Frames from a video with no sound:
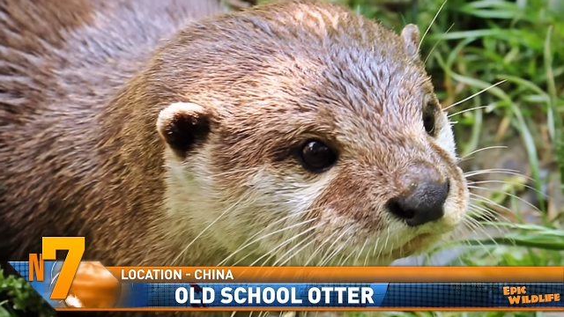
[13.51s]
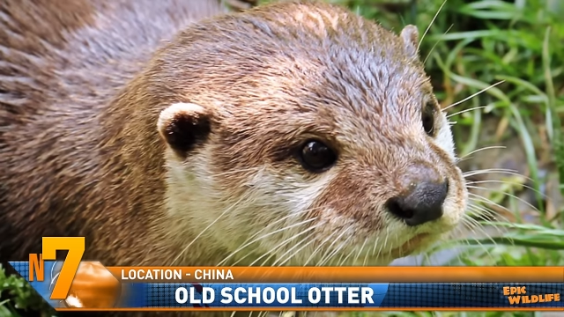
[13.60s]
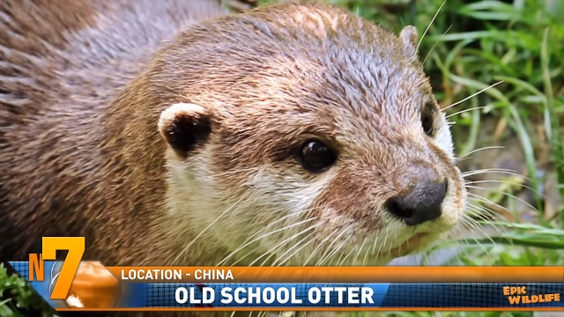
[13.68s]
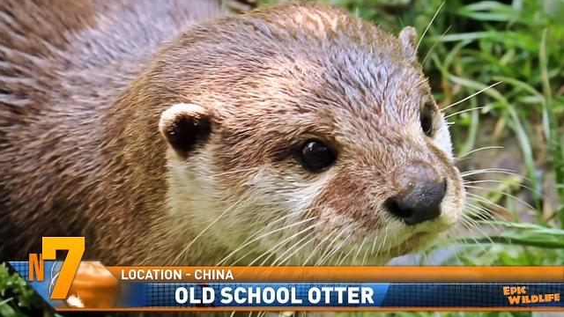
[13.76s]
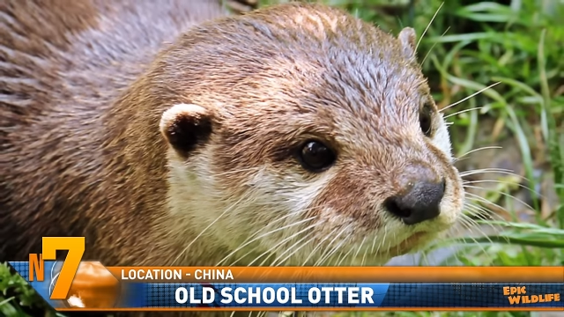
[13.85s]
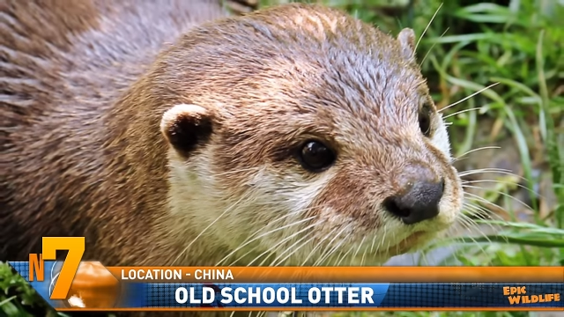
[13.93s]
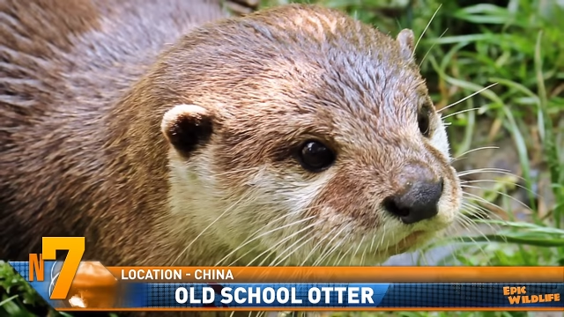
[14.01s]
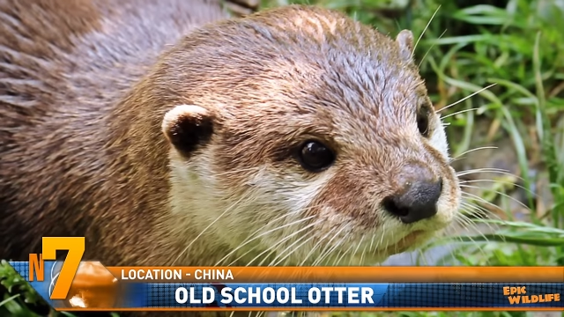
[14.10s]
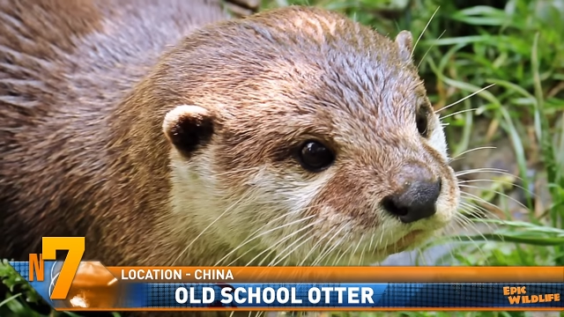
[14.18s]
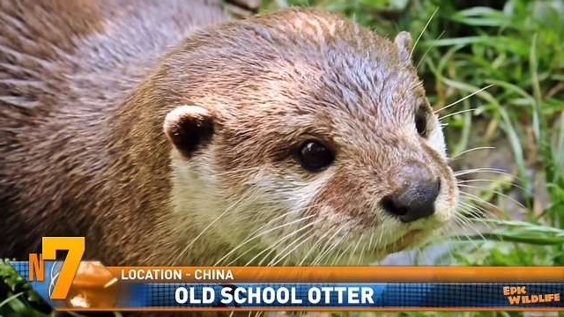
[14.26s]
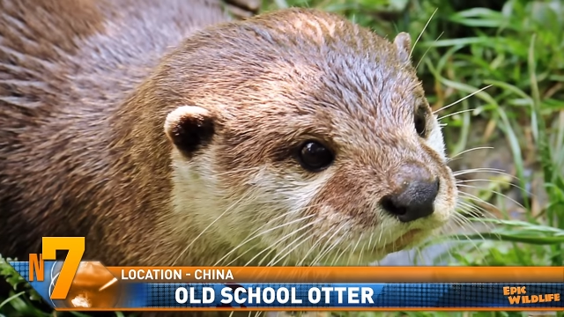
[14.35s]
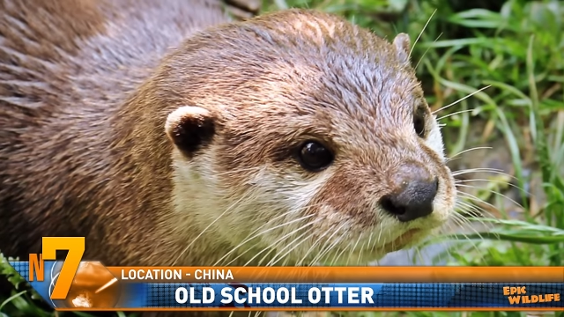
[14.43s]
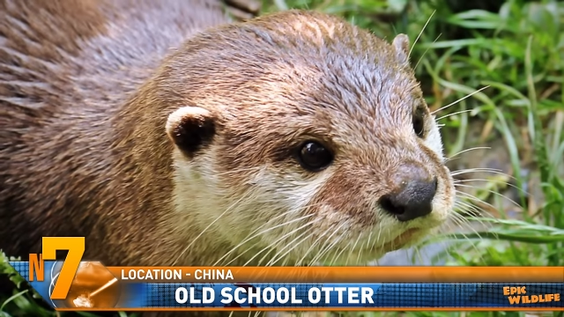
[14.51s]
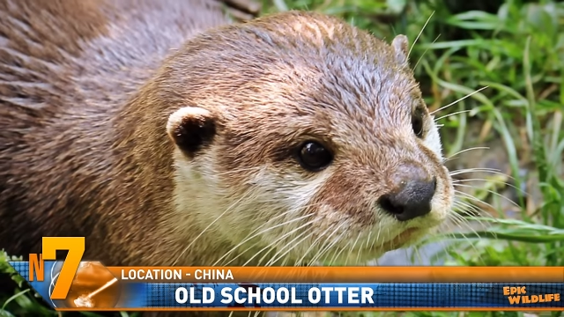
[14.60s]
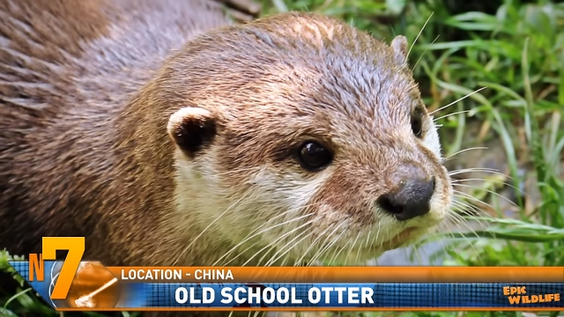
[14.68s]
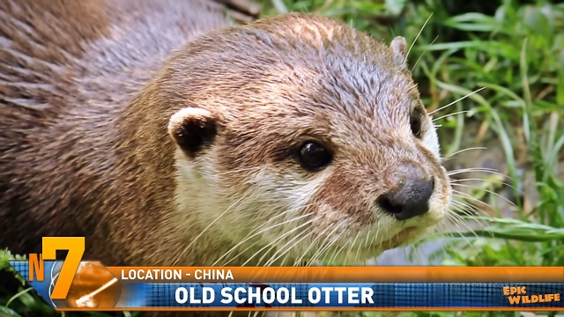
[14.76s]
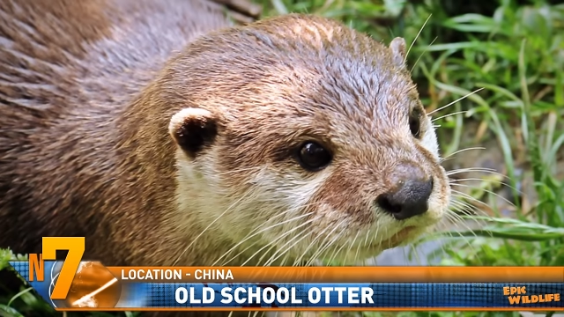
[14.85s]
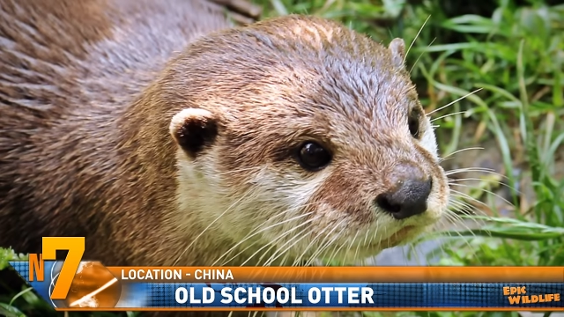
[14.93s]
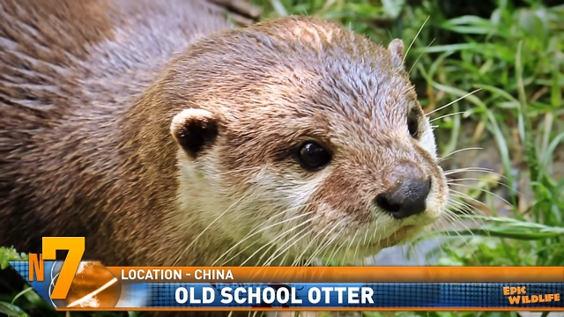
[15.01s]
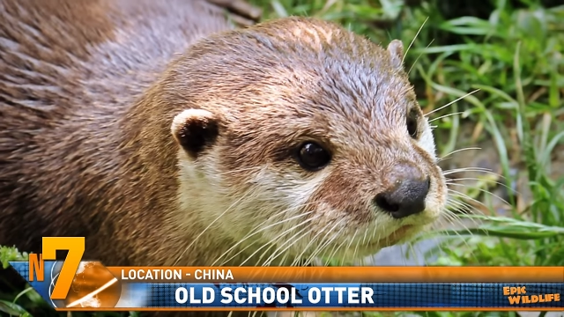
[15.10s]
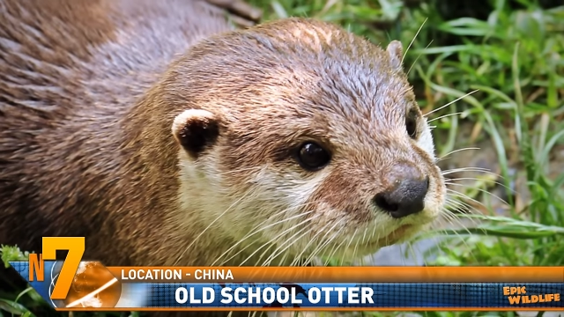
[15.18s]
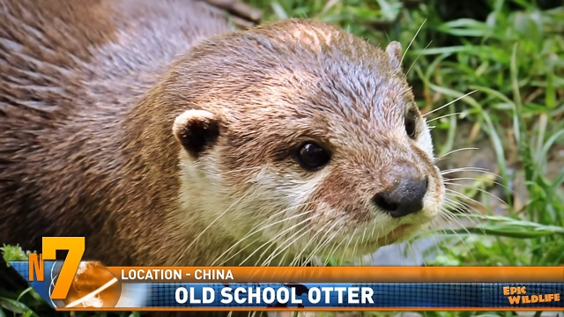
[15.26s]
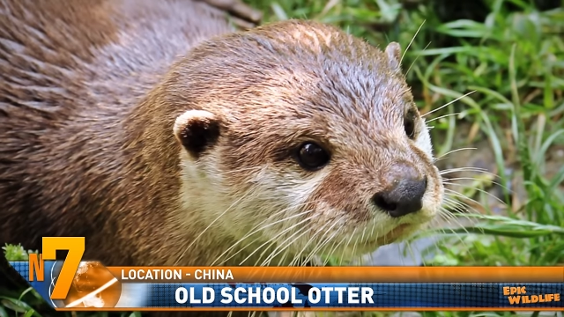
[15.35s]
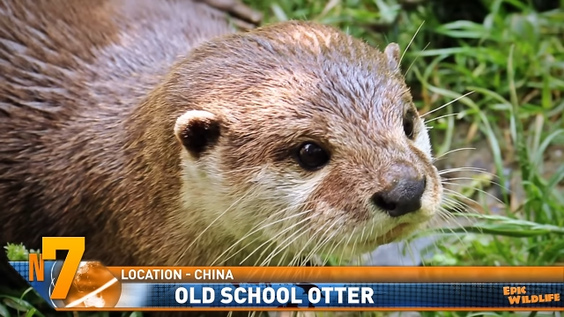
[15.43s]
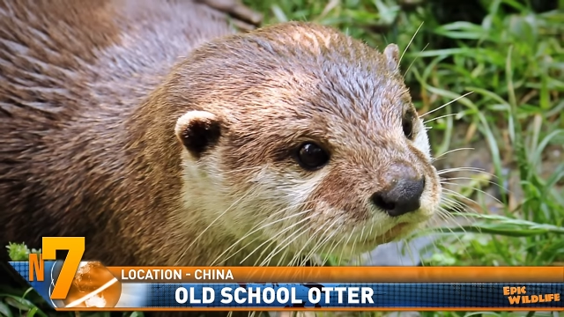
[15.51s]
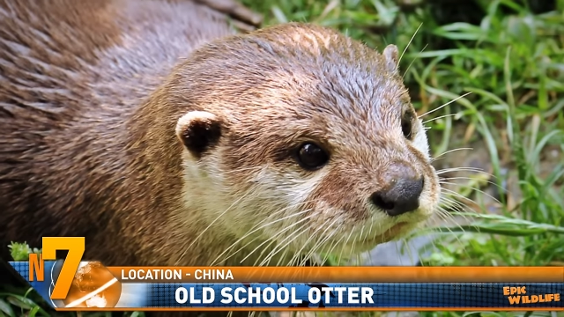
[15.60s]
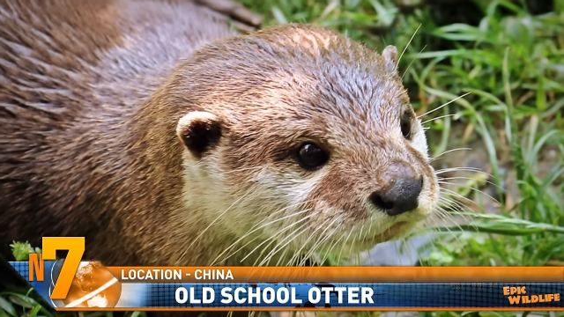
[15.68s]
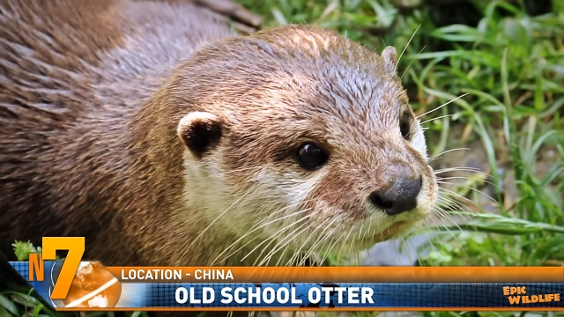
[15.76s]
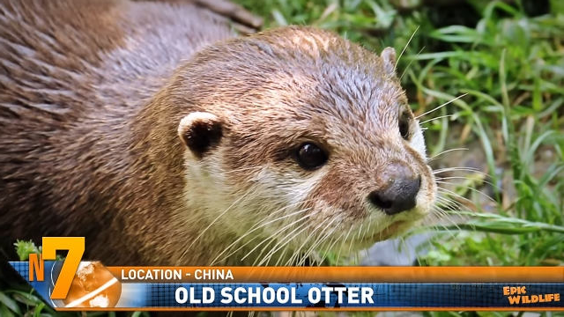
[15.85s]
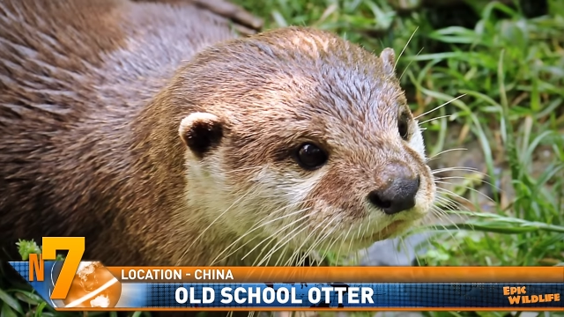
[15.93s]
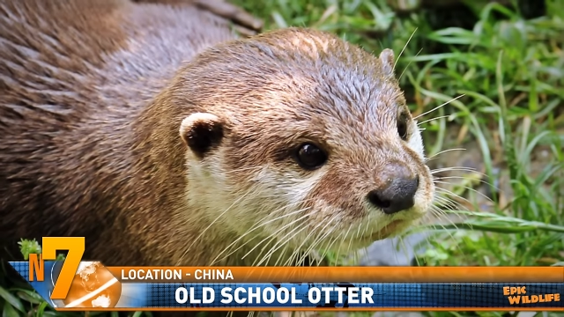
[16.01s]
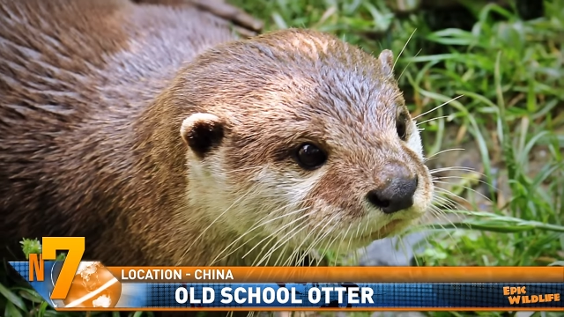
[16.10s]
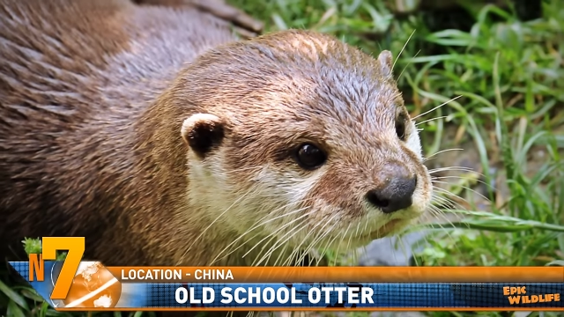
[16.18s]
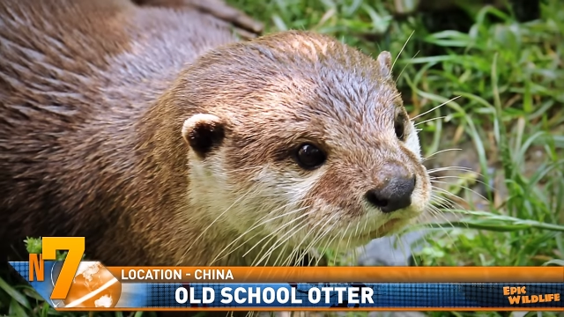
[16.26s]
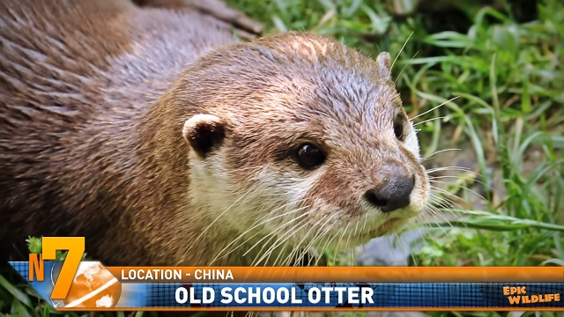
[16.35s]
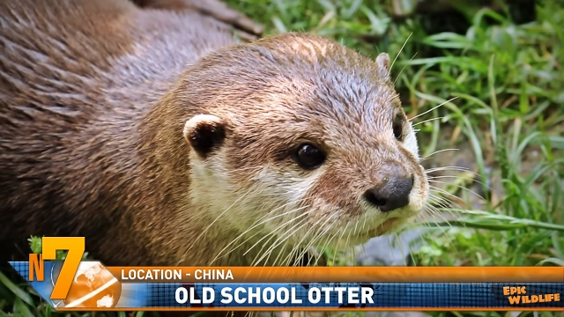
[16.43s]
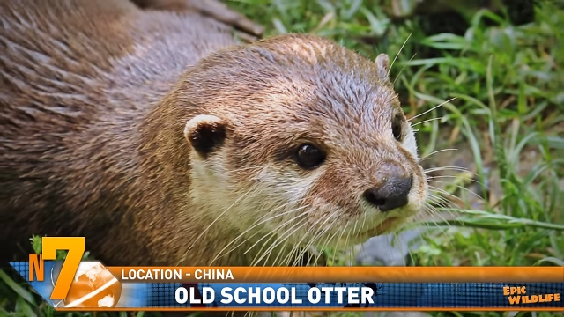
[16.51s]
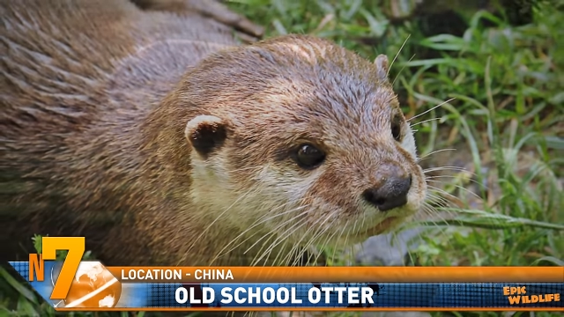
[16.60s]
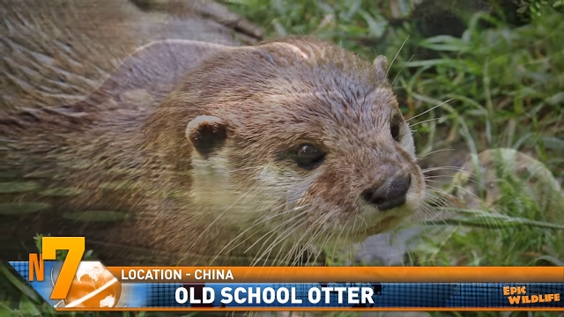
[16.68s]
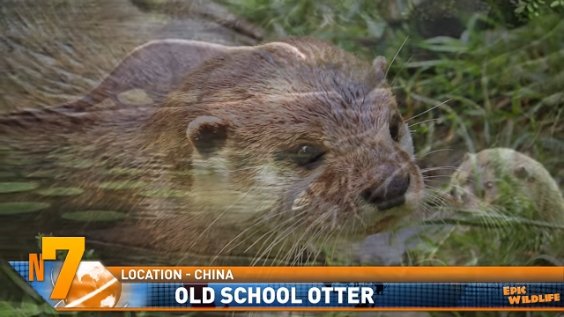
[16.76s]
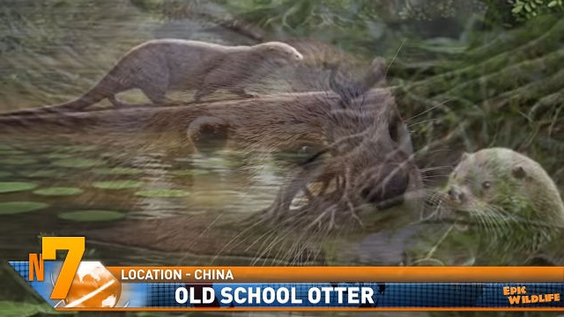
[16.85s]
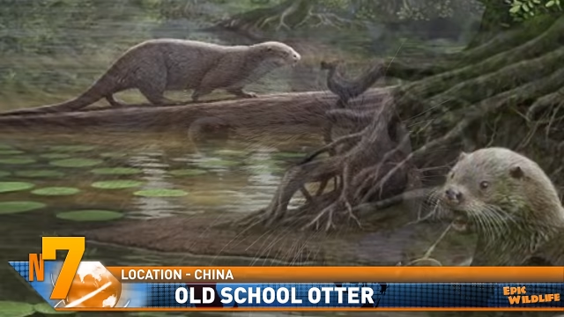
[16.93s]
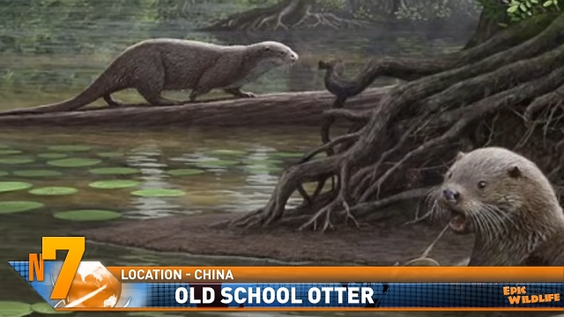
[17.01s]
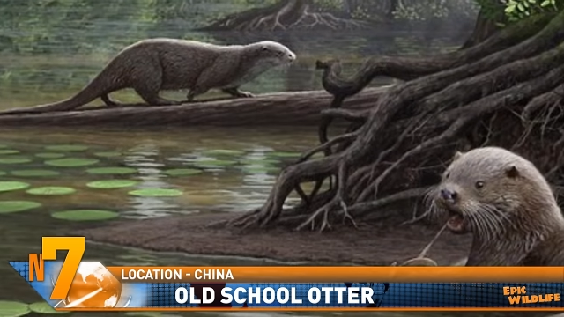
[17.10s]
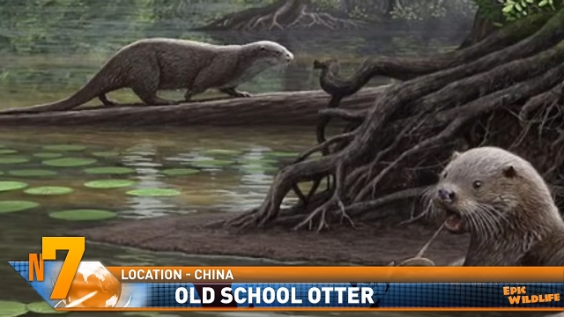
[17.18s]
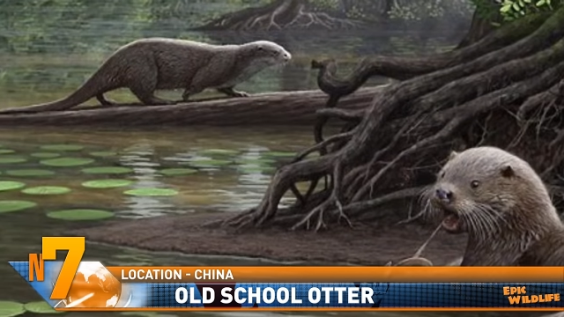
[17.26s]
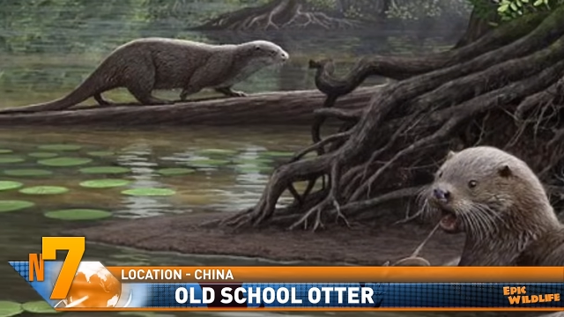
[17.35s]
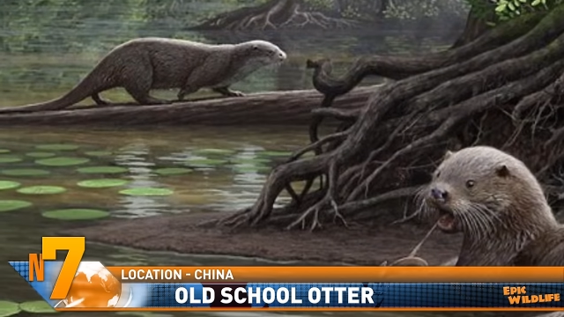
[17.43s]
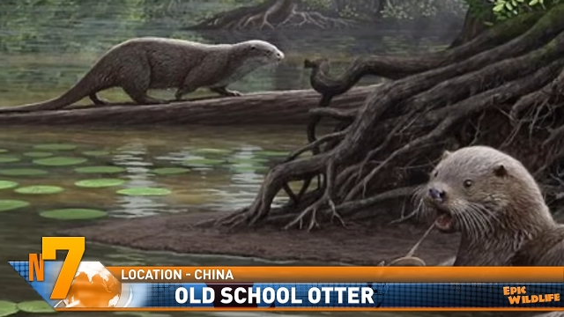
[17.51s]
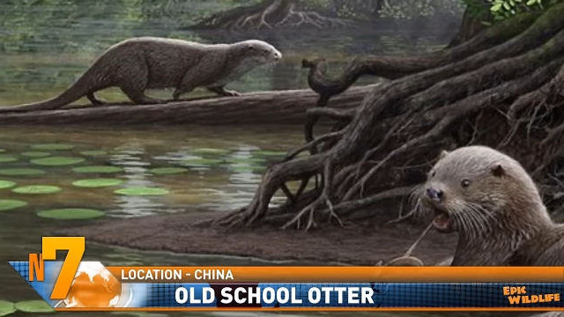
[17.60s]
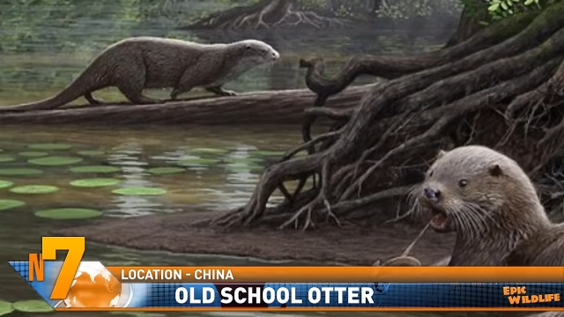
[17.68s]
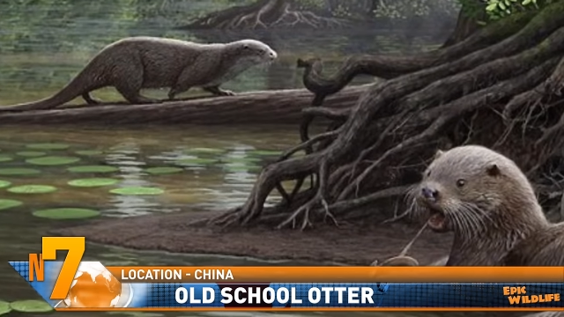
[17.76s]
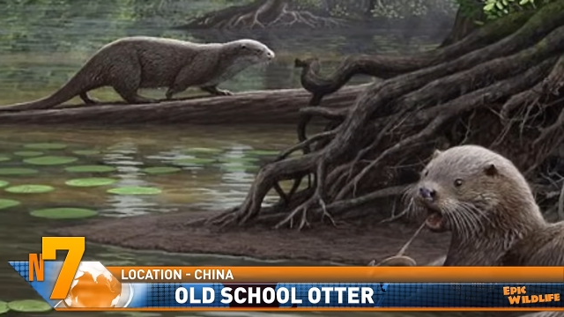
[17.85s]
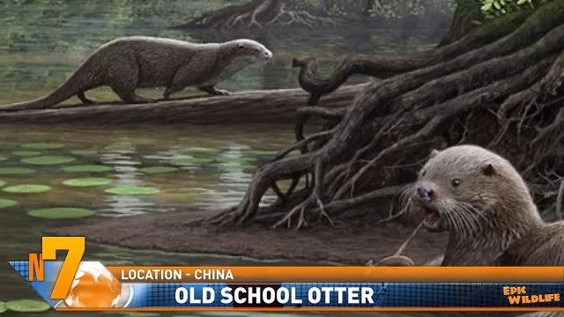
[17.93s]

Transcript: [unreadable: no face in view]